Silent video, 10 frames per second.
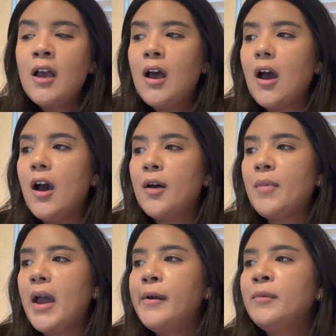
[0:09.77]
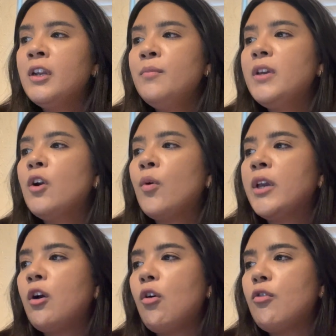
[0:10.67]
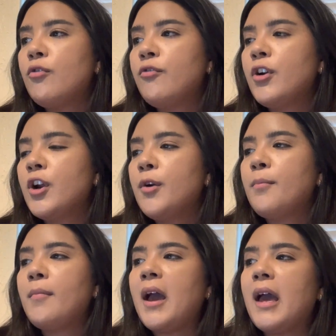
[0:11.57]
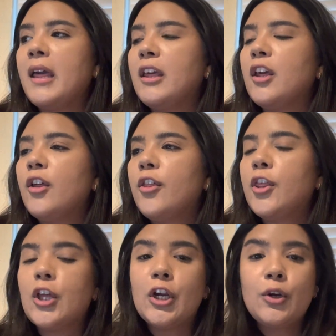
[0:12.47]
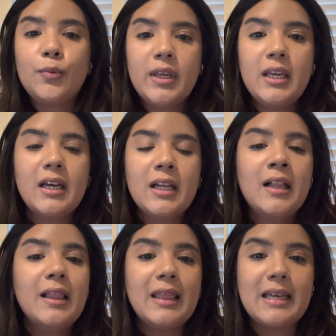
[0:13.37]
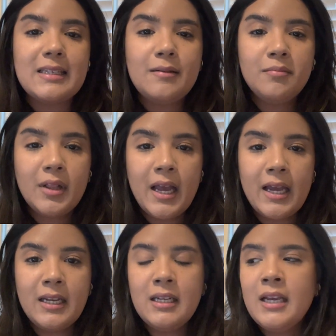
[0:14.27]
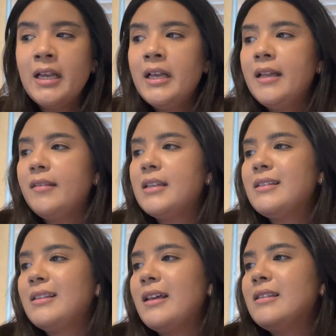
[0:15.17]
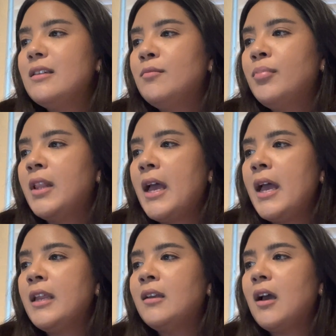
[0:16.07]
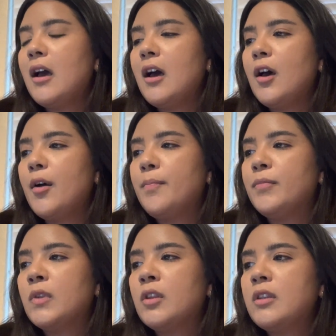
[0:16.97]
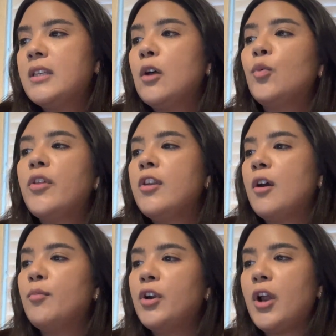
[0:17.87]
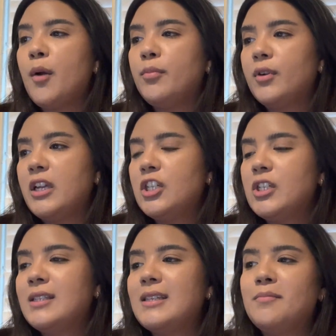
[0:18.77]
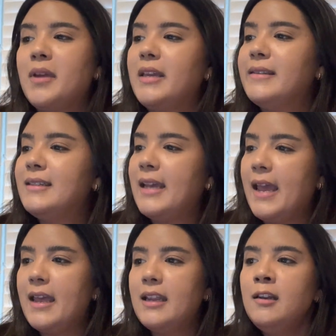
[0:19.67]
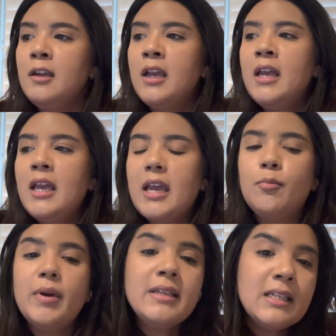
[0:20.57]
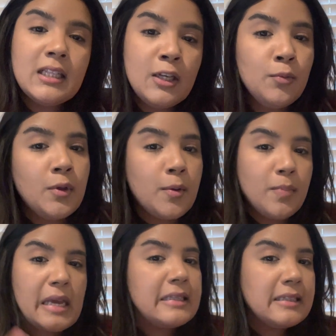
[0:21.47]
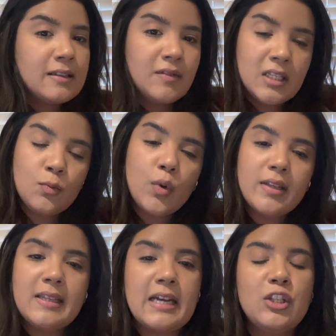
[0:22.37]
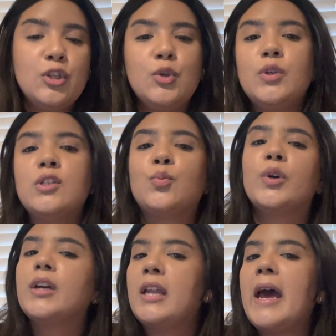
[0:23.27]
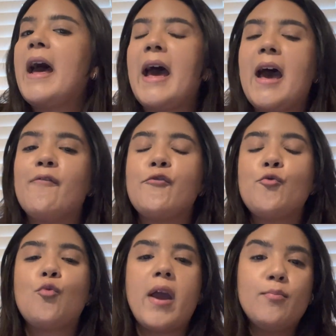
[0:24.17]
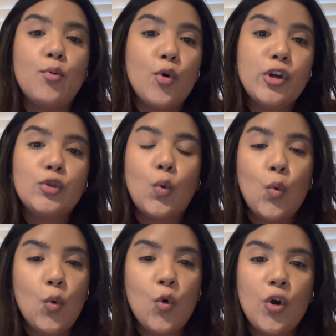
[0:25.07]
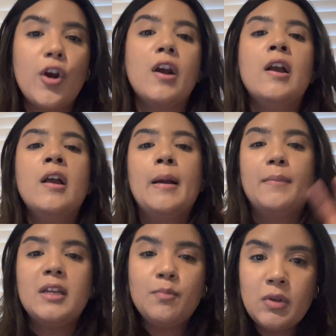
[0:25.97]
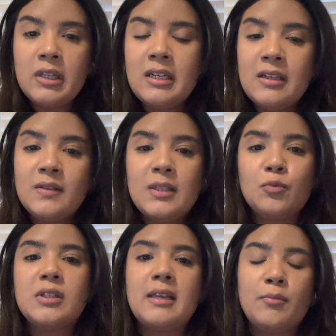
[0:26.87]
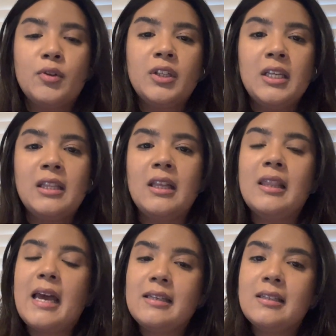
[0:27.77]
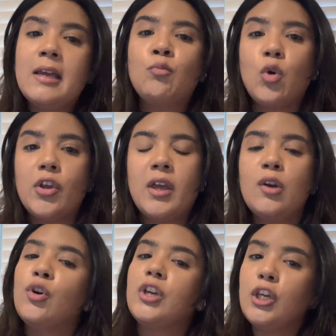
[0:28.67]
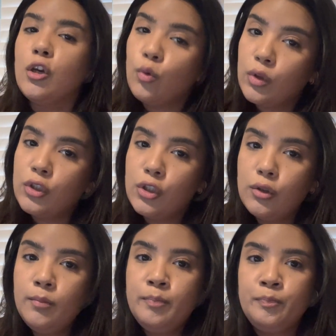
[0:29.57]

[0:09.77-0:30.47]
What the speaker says: I'm going to be going over my third week lesson plan. This lesson plan dealt with numbered operations in base 10, and basically the basis of this was that students were going to have whiteboards or manipulatives resembling the less than, more than, or equal to